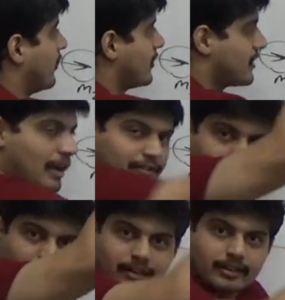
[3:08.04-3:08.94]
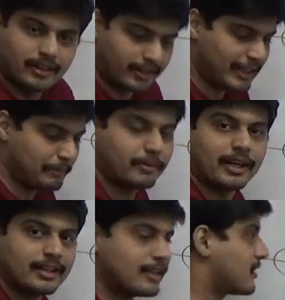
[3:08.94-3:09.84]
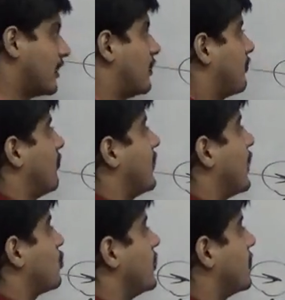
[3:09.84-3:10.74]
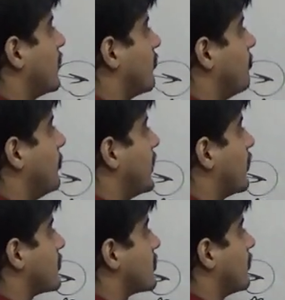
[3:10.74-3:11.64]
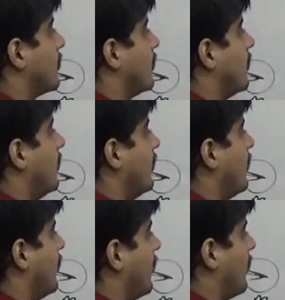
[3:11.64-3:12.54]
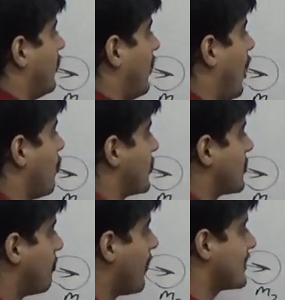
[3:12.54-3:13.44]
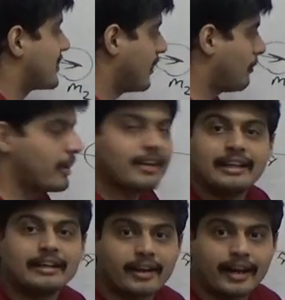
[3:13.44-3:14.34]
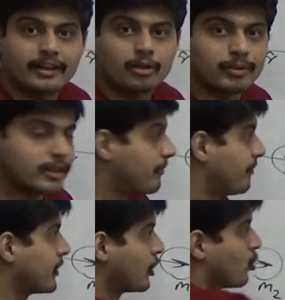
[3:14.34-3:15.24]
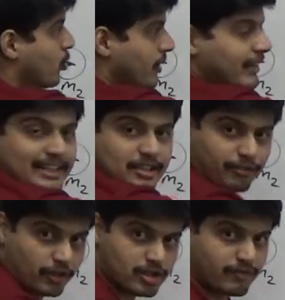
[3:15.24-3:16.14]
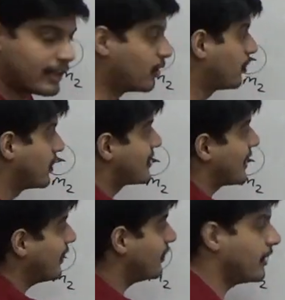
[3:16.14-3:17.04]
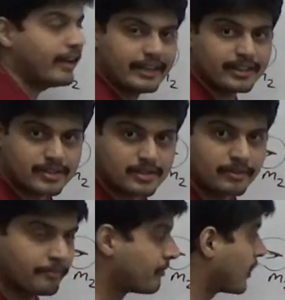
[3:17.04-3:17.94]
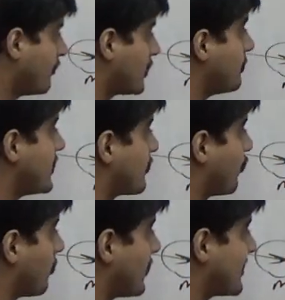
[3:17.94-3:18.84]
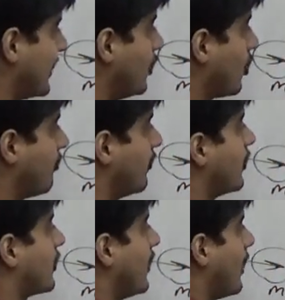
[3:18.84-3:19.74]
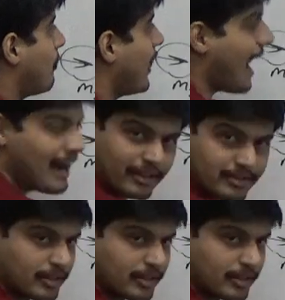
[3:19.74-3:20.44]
say I have done a deep tunnel, say 1000 meters, how much mass am I really interacting with? So that's the first value. Second, the radius, which means from the center of Earth, am I at the